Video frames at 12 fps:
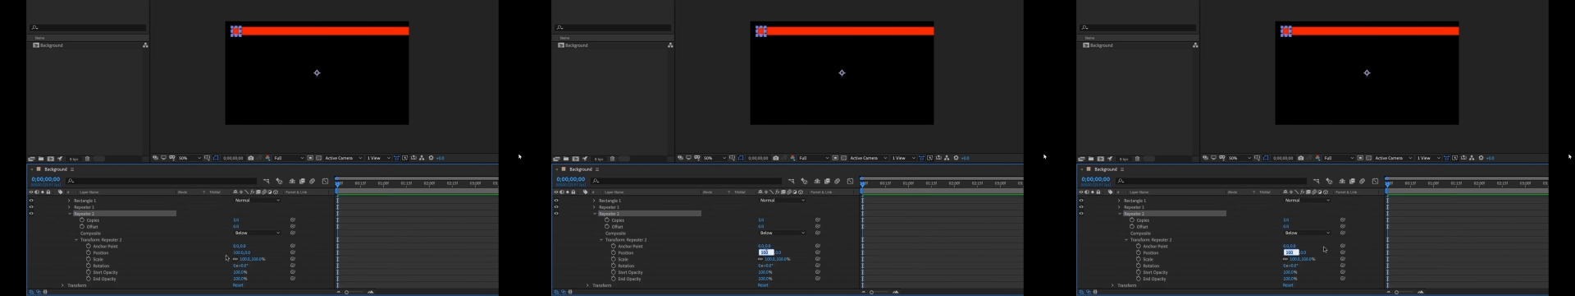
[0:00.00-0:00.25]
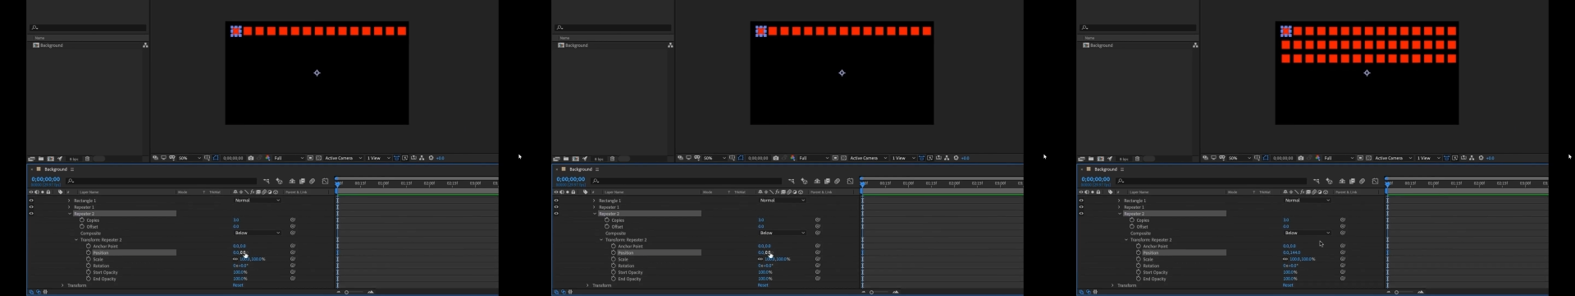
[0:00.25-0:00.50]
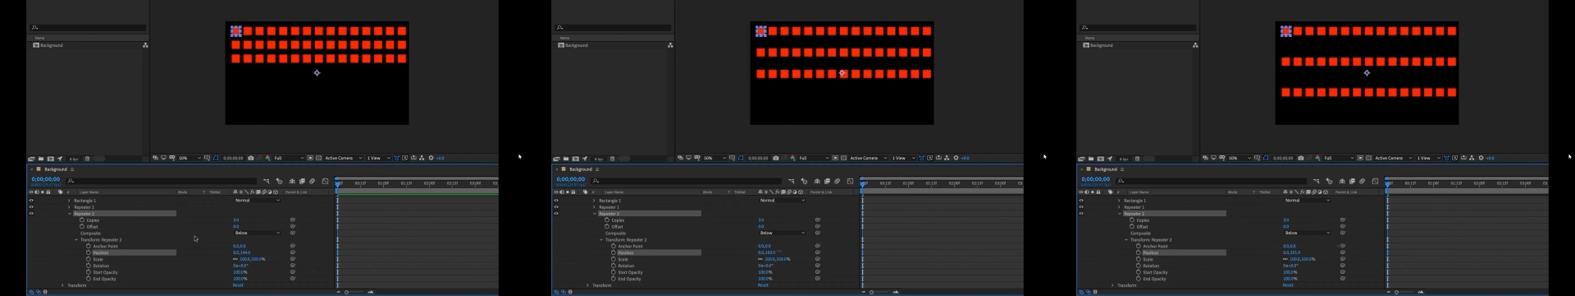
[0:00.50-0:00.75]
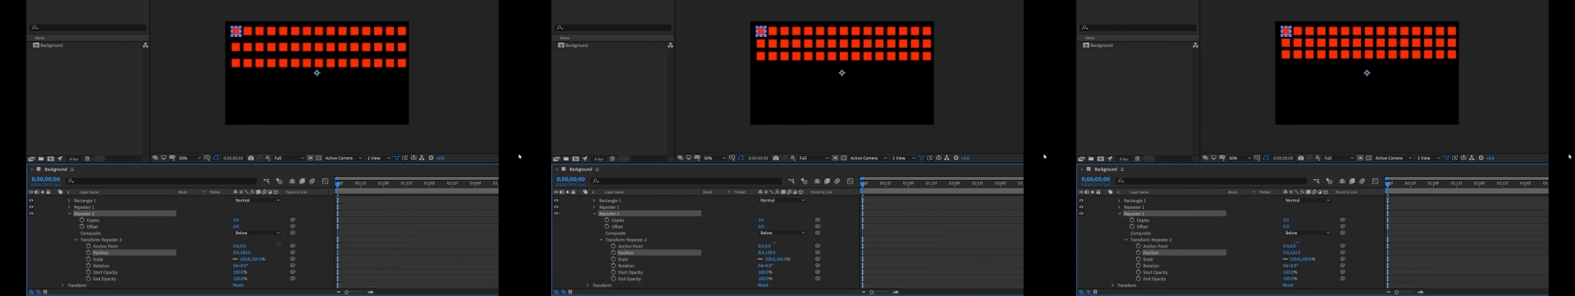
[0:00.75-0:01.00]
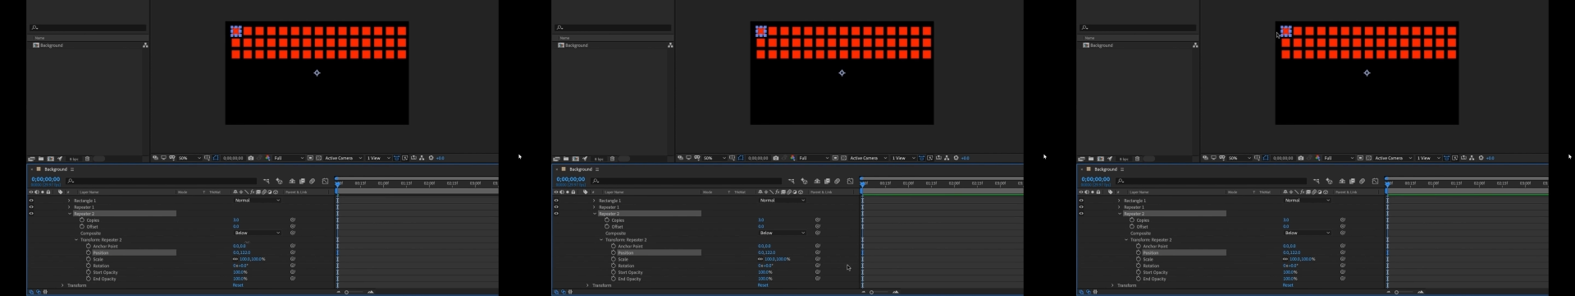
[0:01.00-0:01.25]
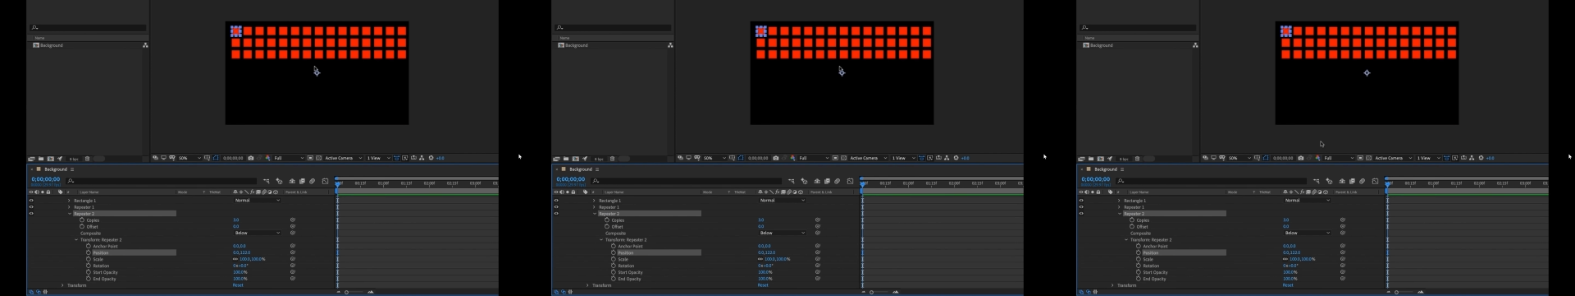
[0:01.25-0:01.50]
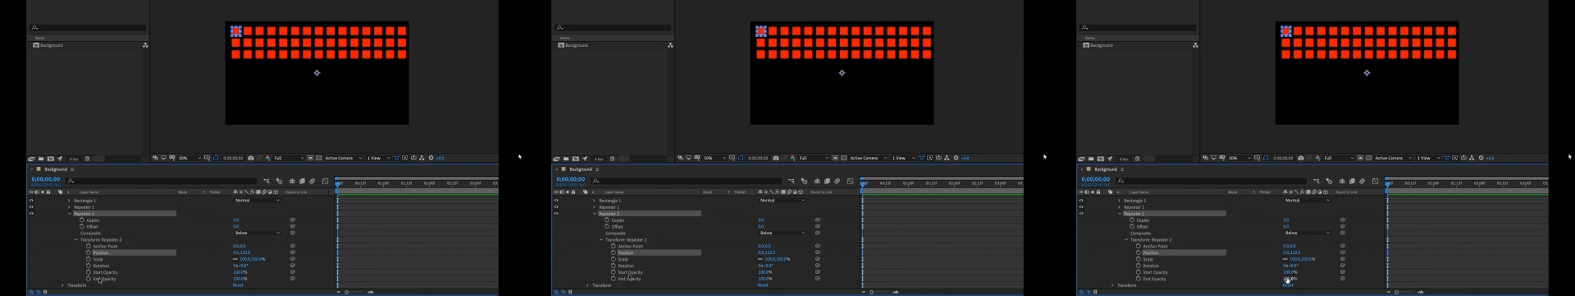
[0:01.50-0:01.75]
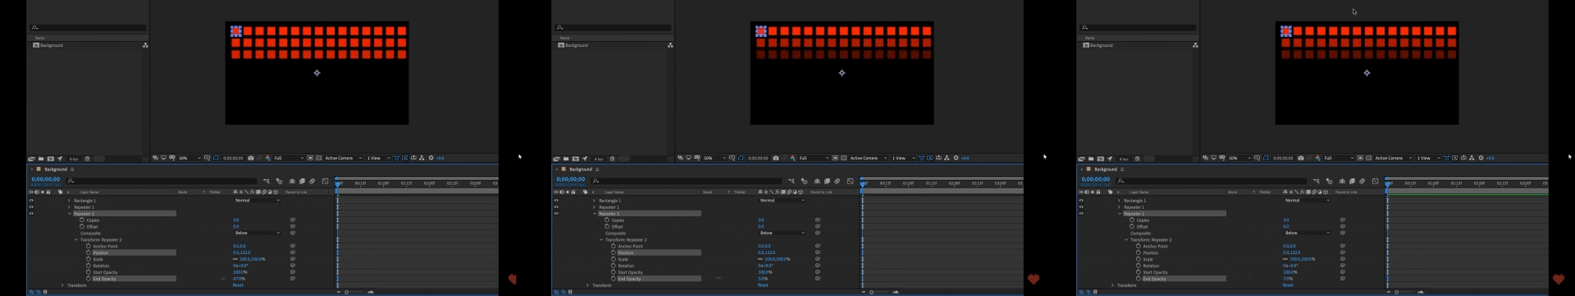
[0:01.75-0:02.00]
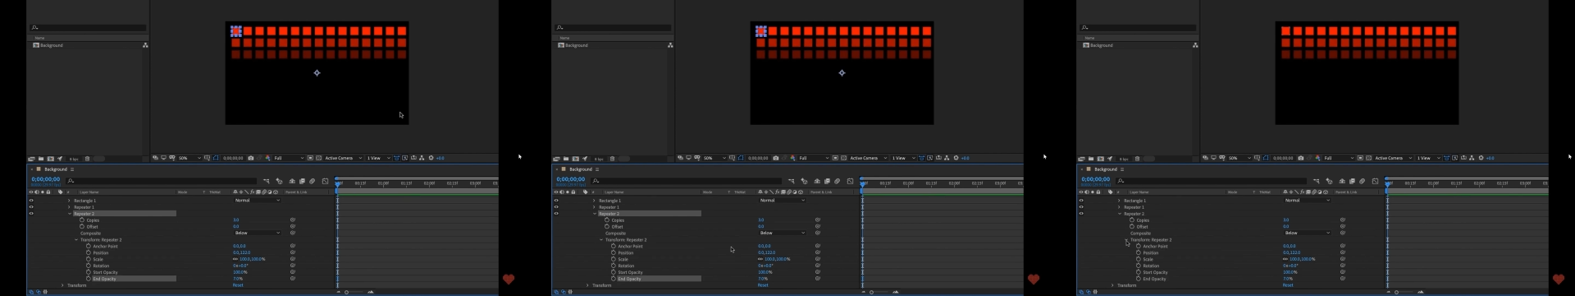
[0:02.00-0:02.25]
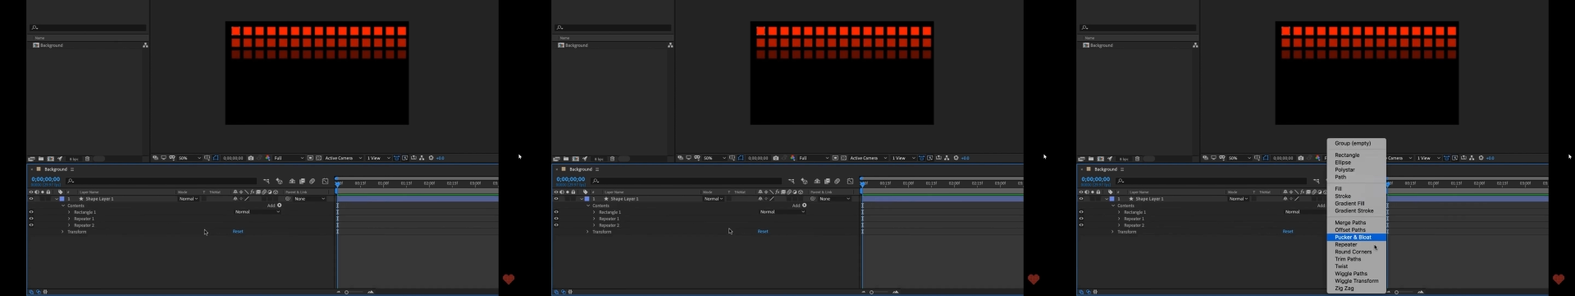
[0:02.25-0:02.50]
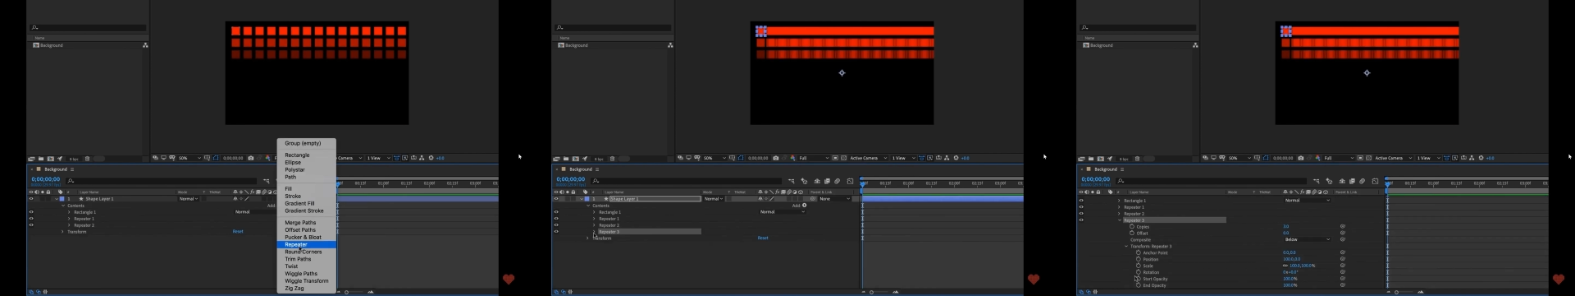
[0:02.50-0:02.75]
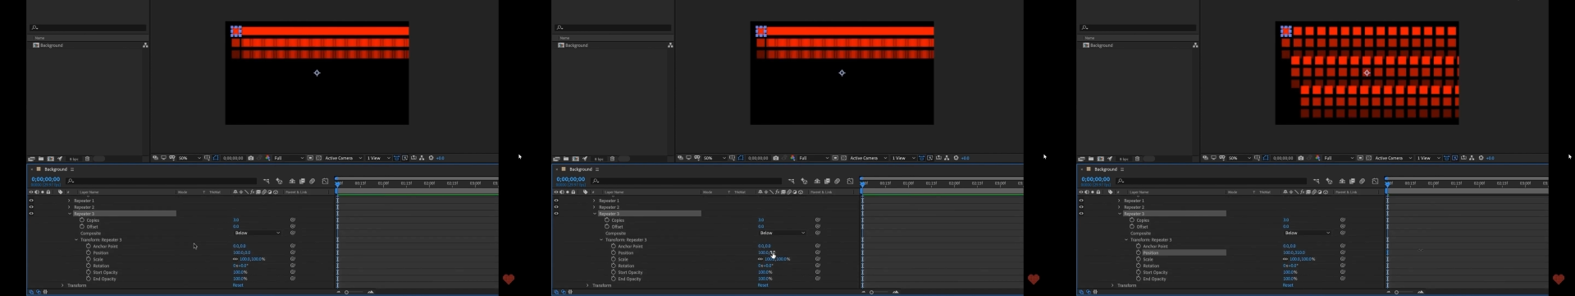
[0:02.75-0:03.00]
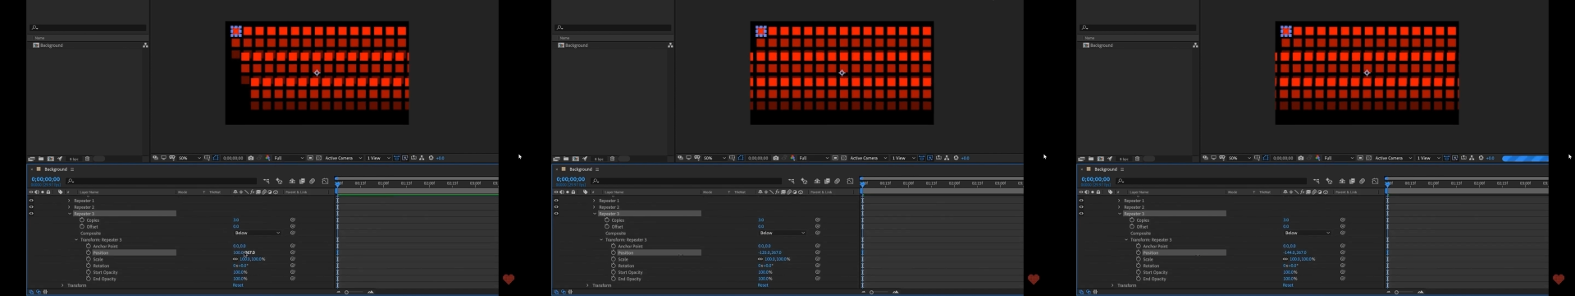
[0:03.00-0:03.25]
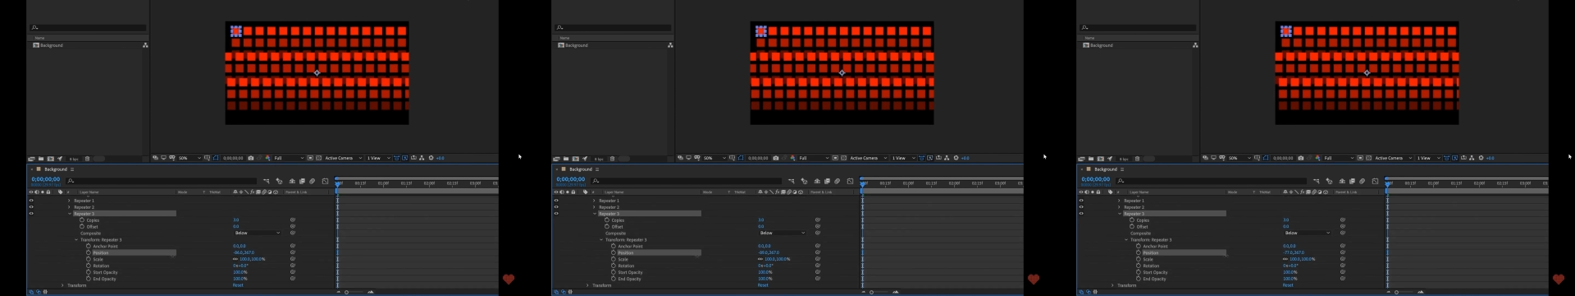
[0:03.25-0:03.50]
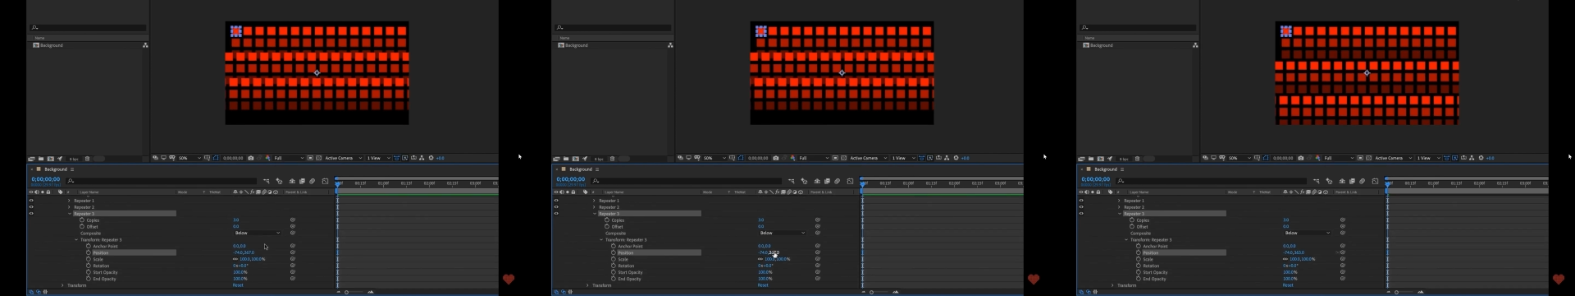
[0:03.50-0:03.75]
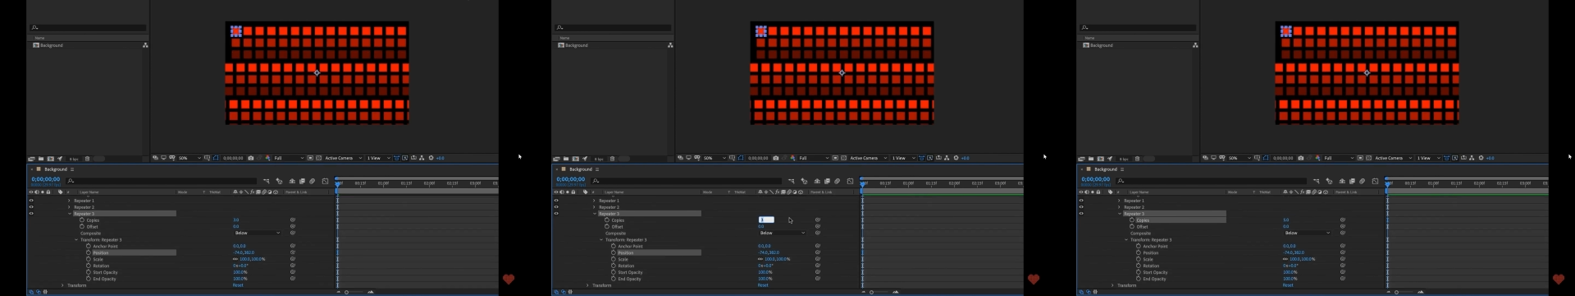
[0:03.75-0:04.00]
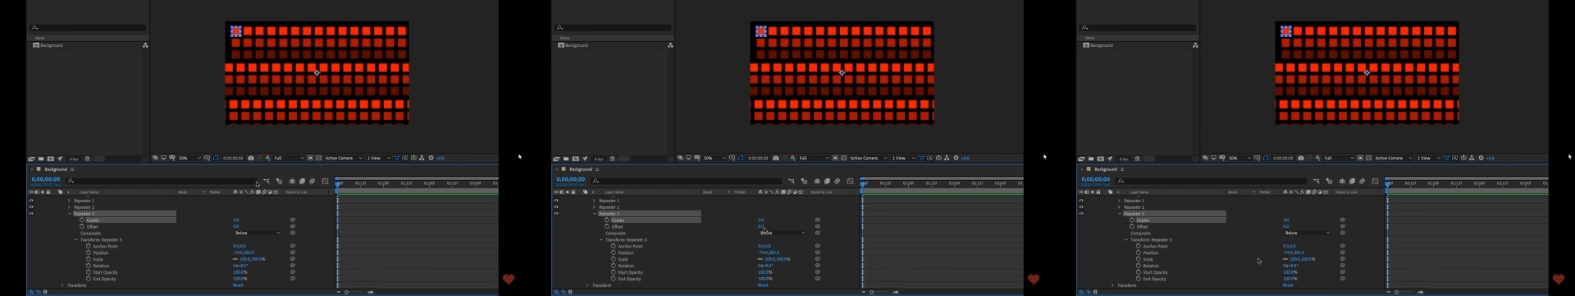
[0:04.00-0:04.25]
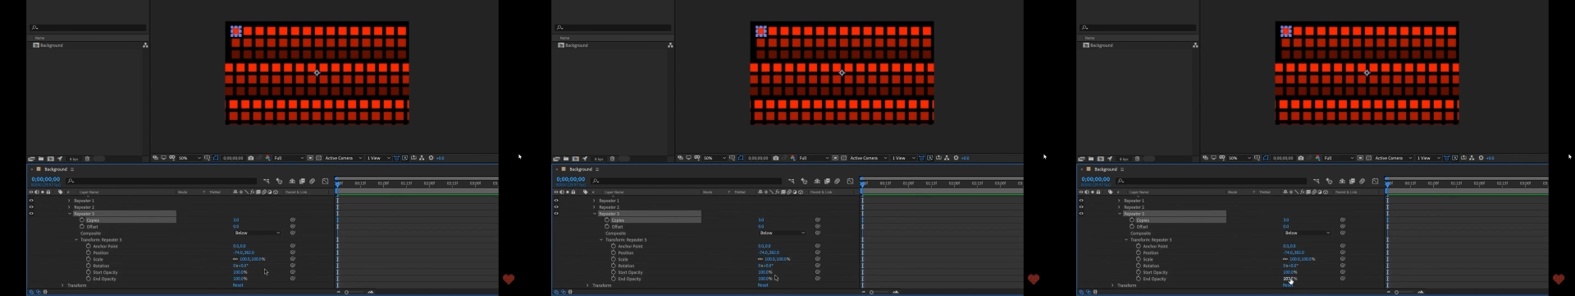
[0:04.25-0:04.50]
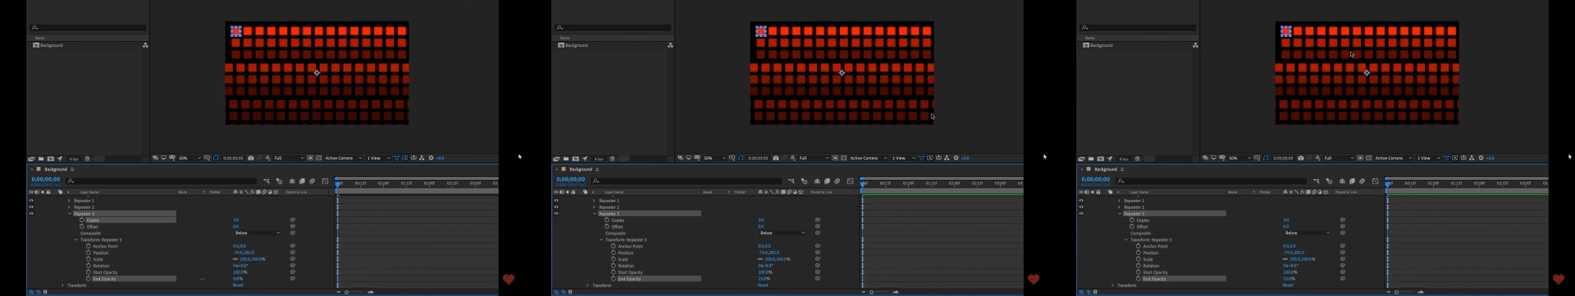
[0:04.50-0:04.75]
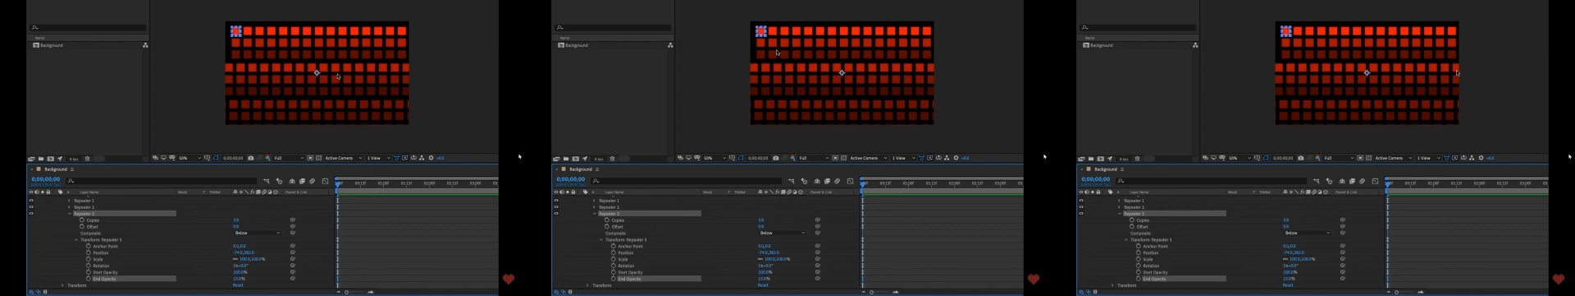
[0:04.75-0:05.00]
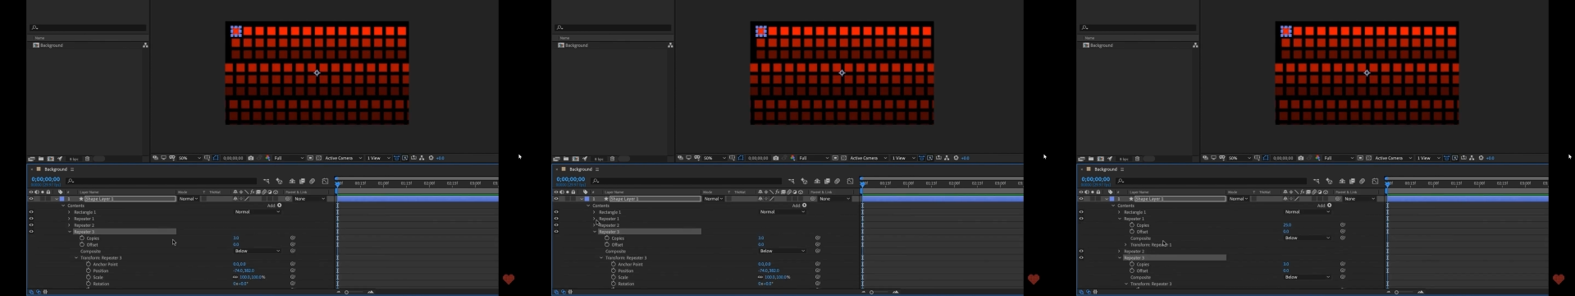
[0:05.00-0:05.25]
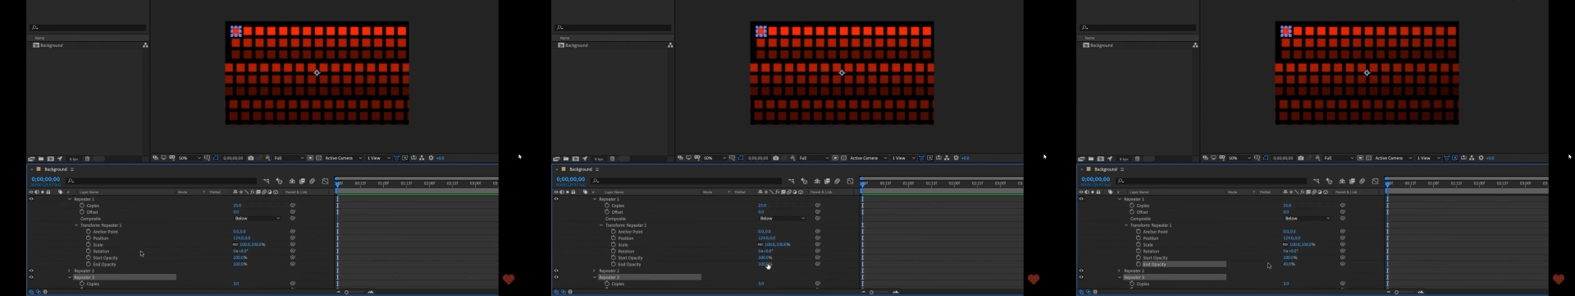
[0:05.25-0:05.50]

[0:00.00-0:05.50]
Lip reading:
(no speaker visible)